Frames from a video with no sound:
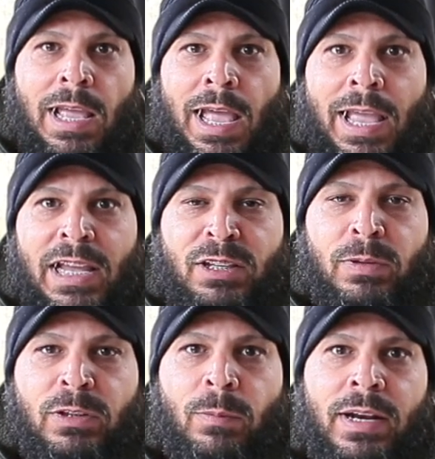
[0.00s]
I guess
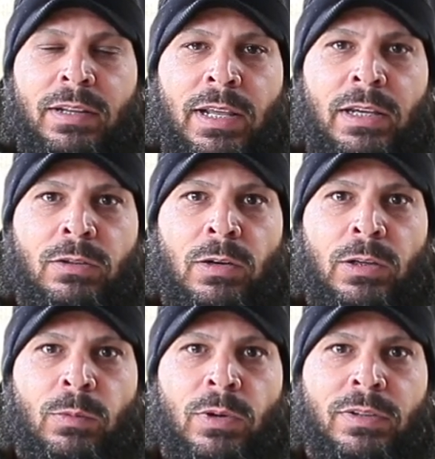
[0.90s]
with the way that things are in
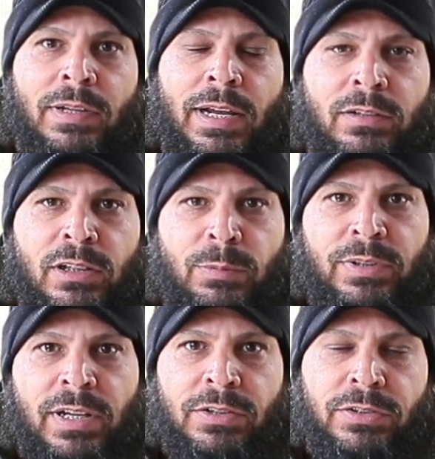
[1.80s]
the world today, it's good to
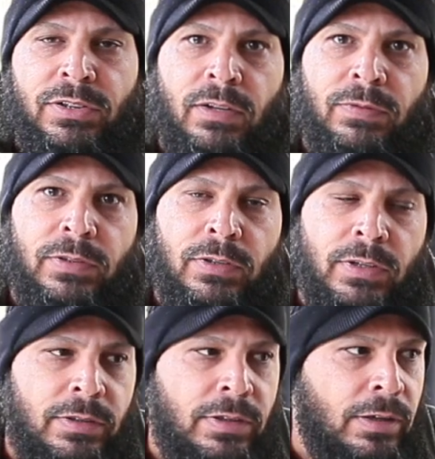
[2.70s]
protect yourself and you
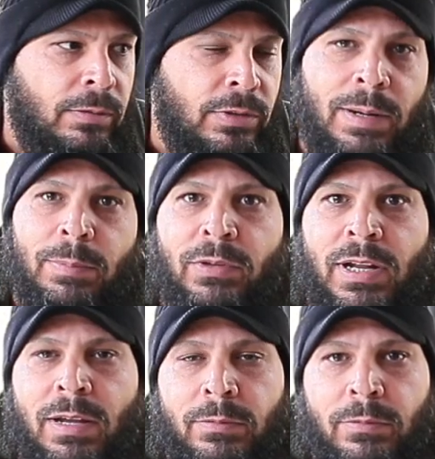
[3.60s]
could, you know, you're able to do
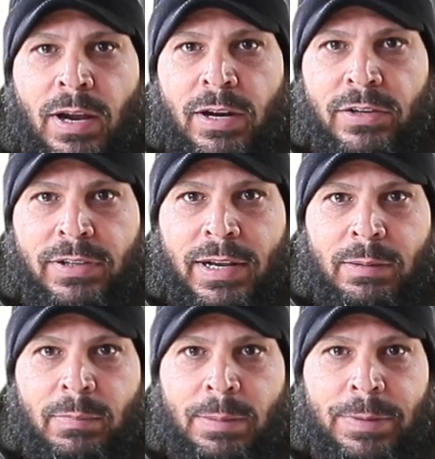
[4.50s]
that via your Second
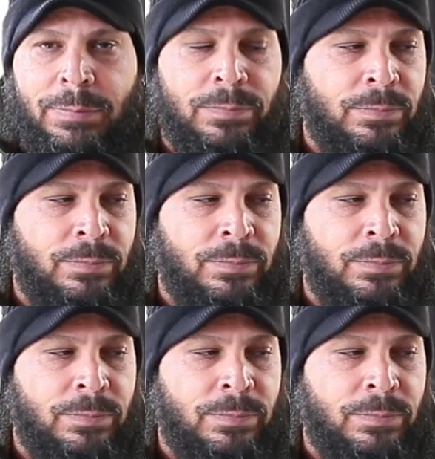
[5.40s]
Amendment.